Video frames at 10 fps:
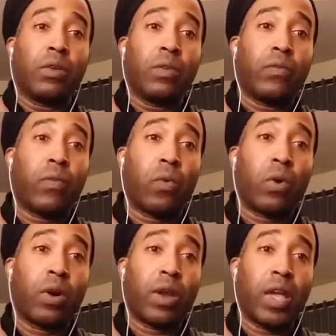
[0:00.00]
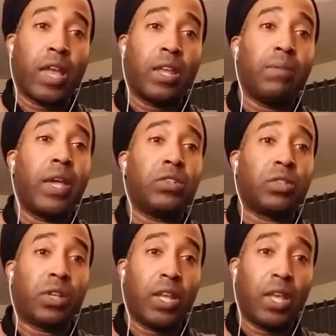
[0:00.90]
For any major
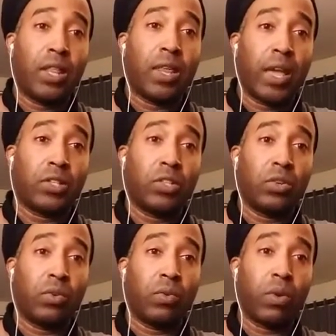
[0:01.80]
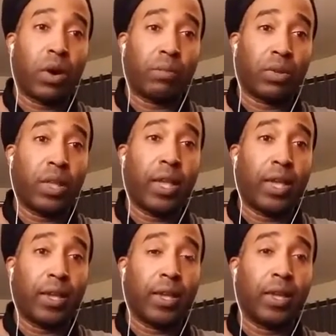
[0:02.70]
key that you are
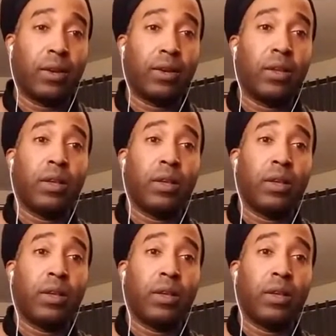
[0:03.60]
playing in,